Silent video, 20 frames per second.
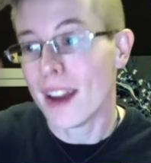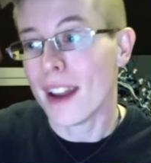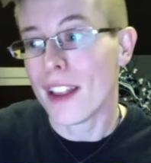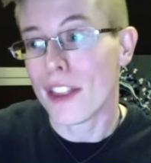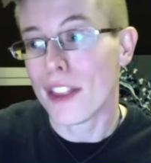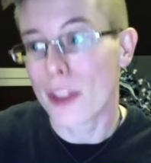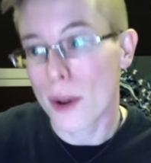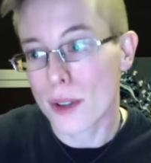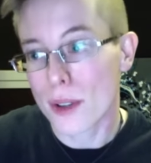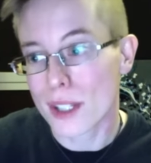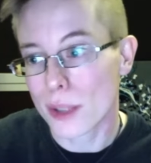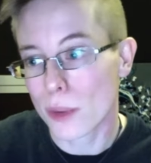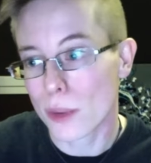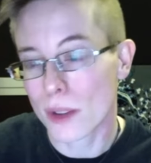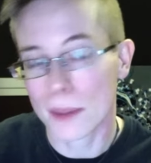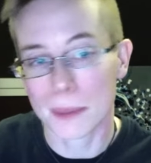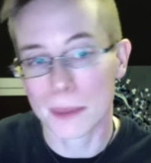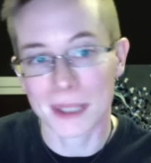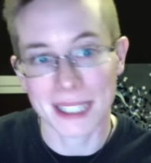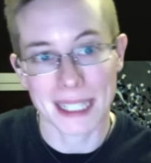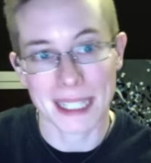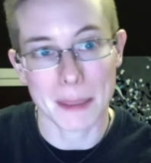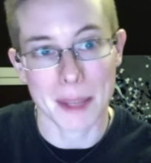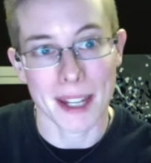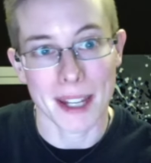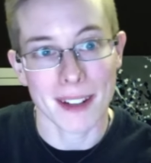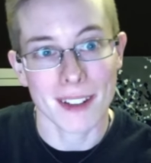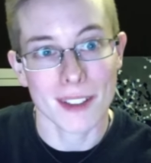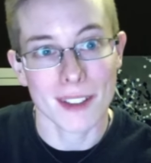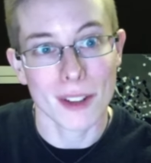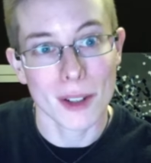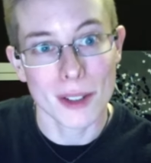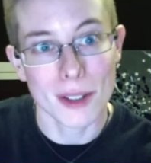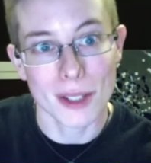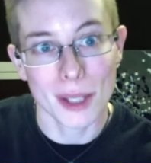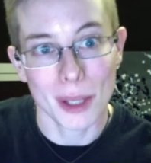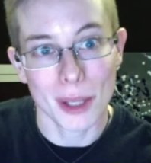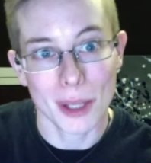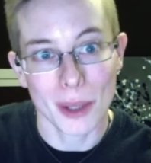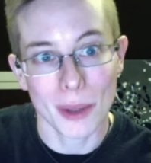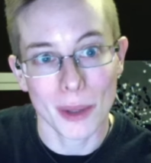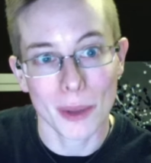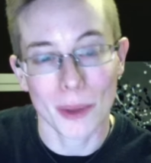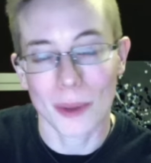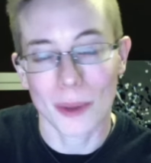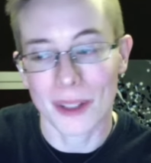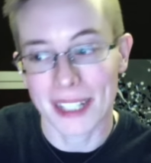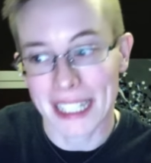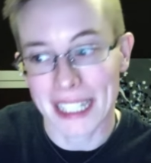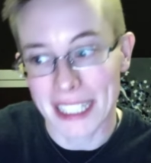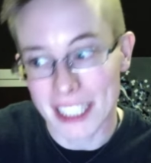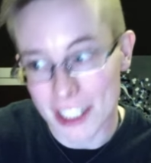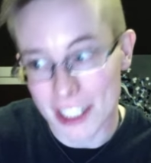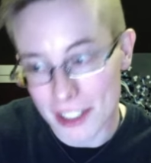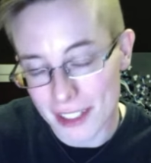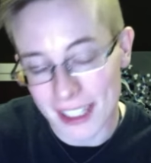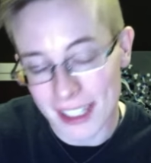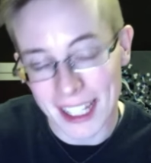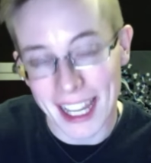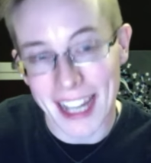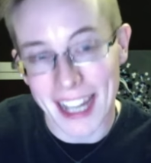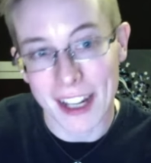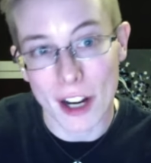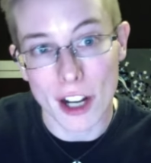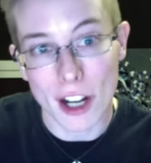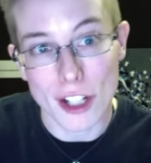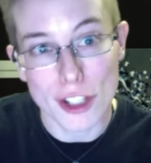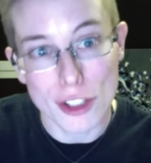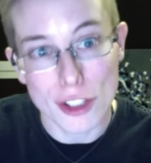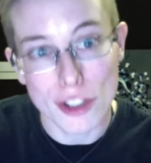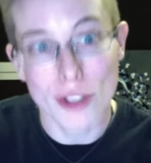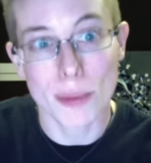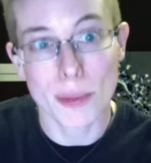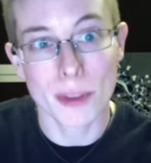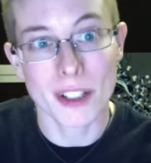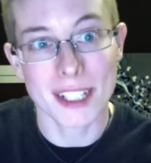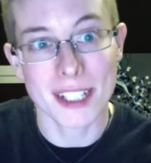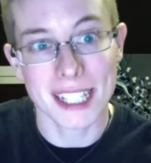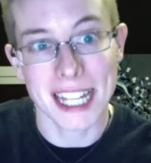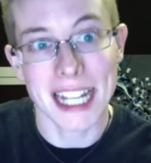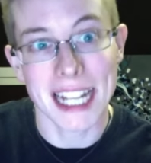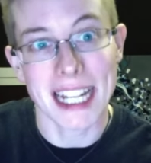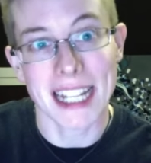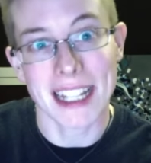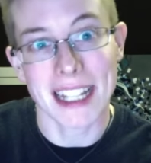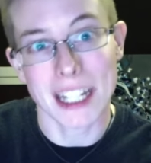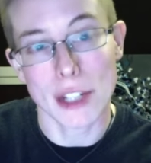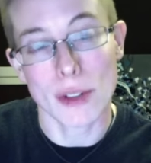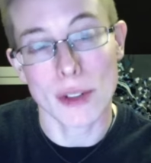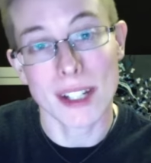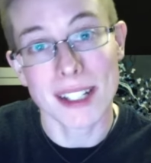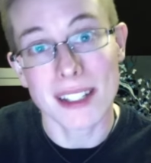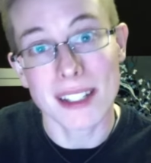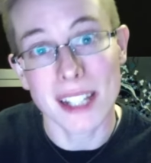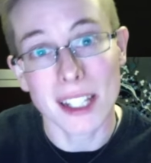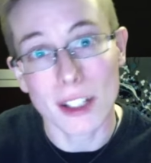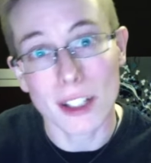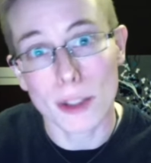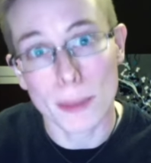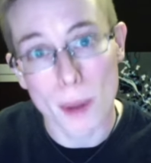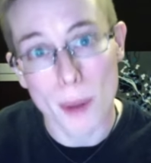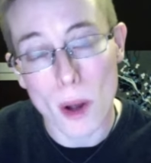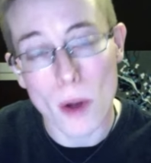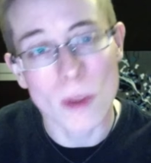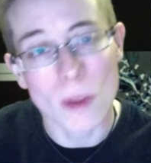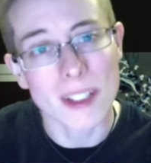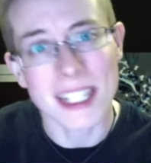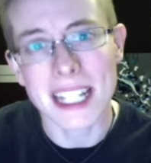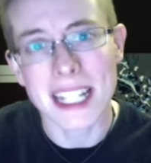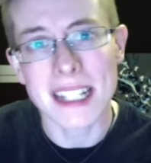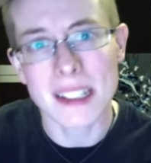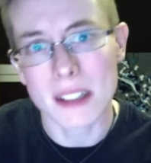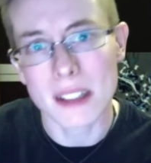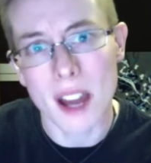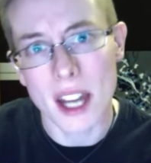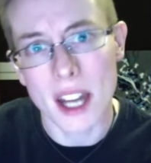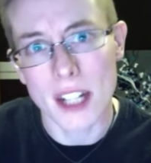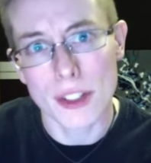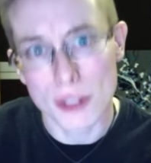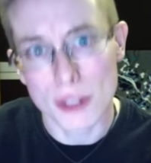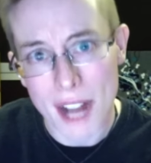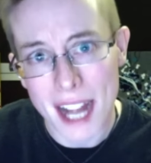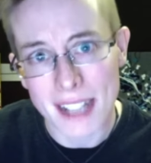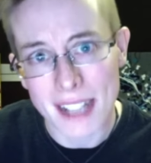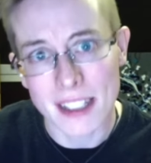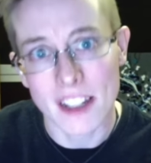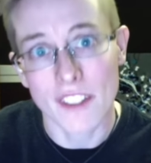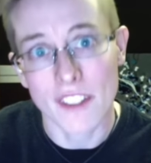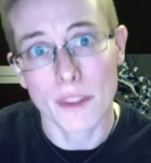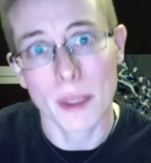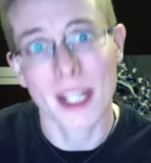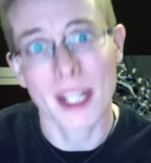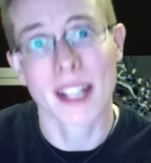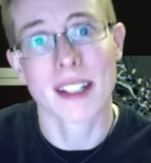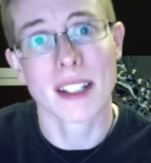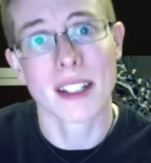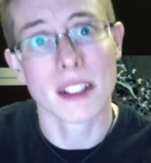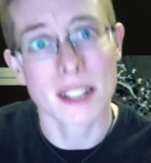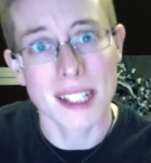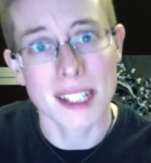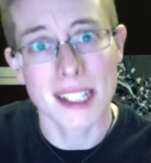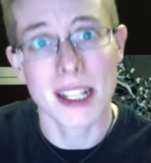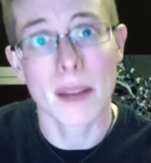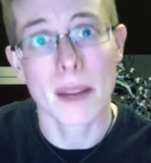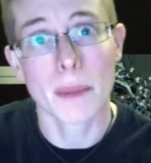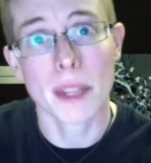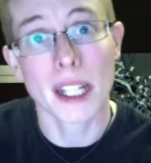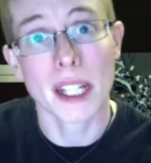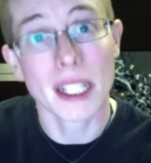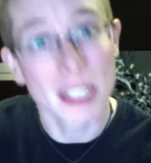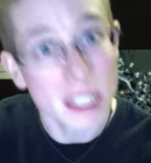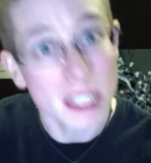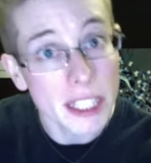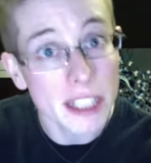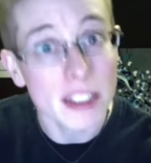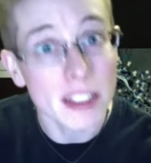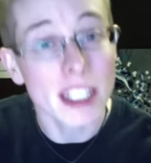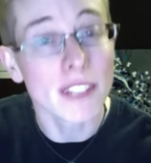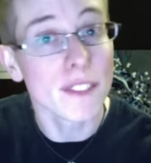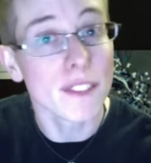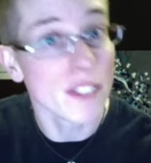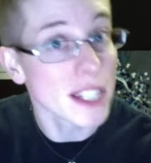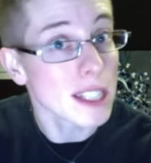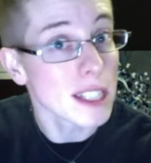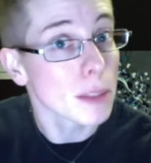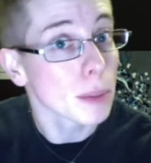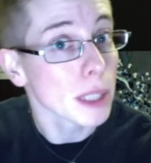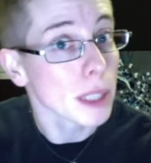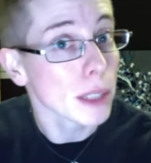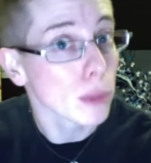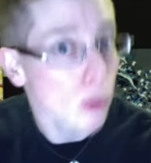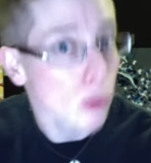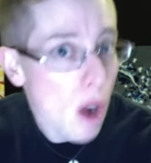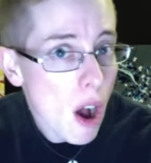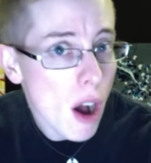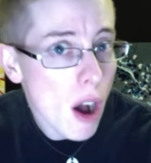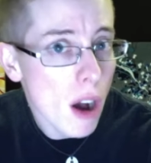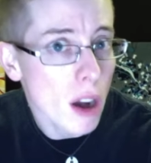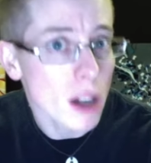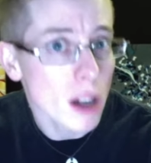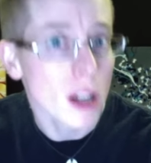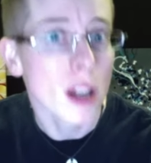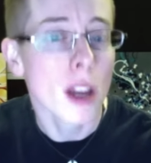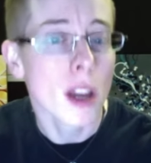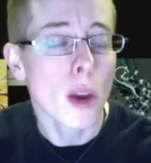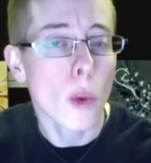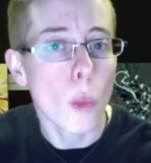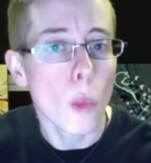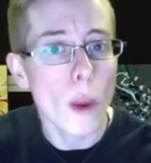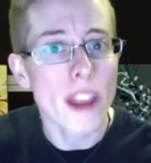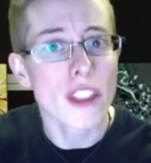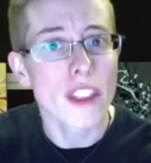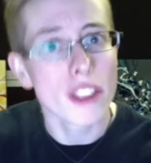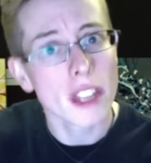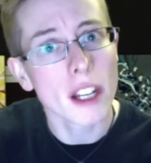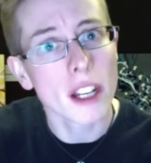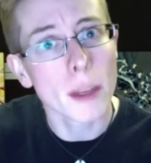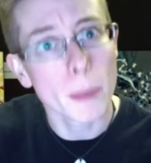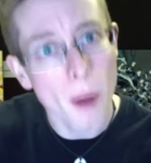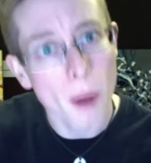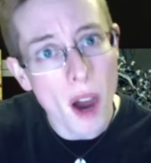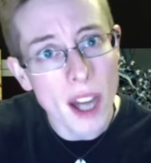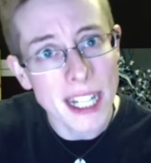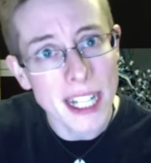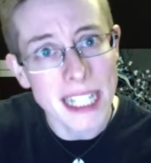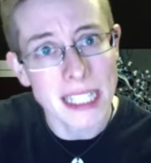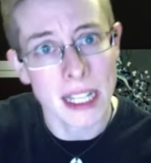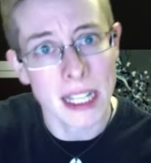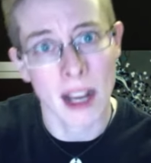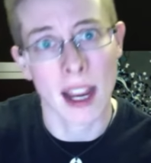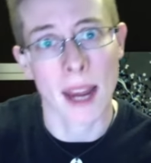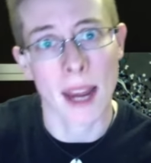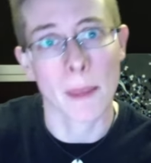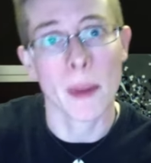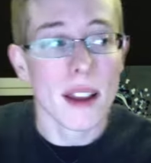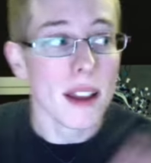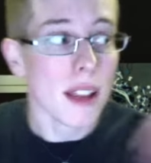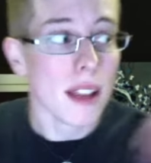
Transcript: those who are bulimic, those who like are super skinny that you can see their bones is not attractive because there is something clearly visibly wrong with their body type.